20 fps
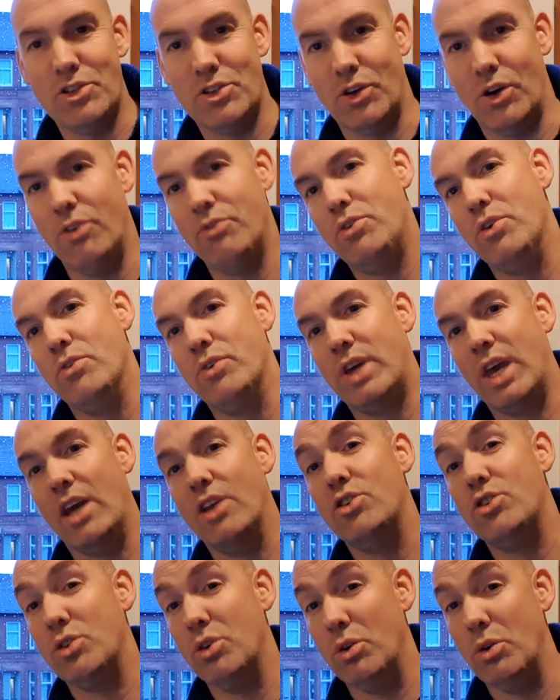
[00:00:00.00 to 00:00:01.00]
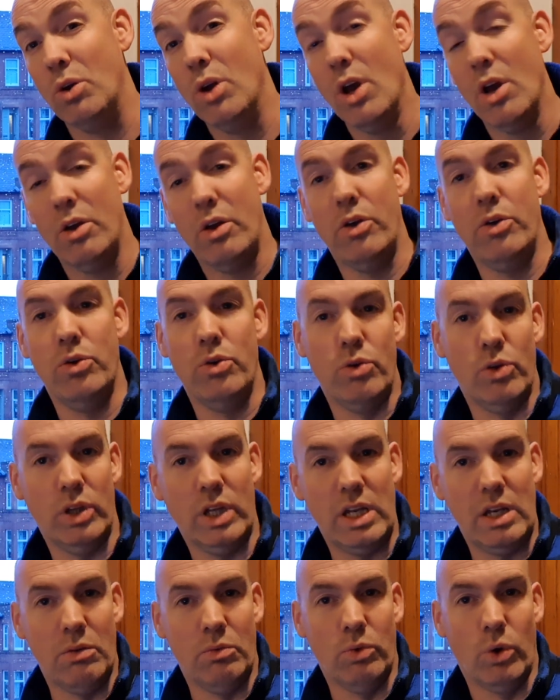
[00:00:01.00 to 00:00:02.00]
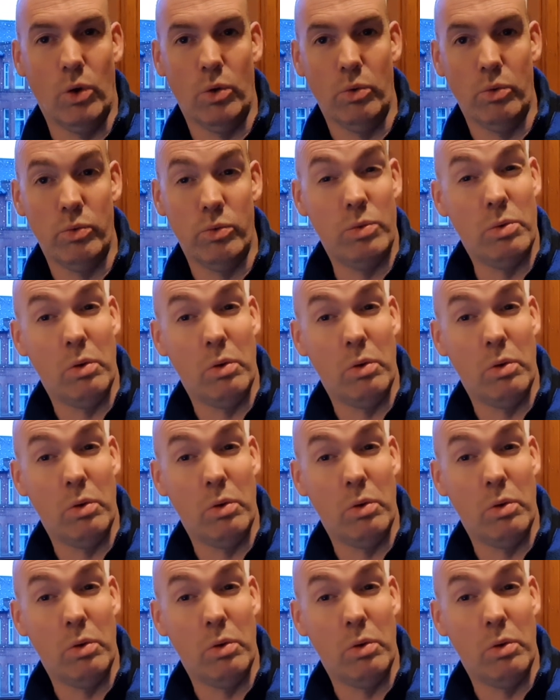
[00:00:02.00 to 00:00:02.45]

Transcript: or if you have kids who really will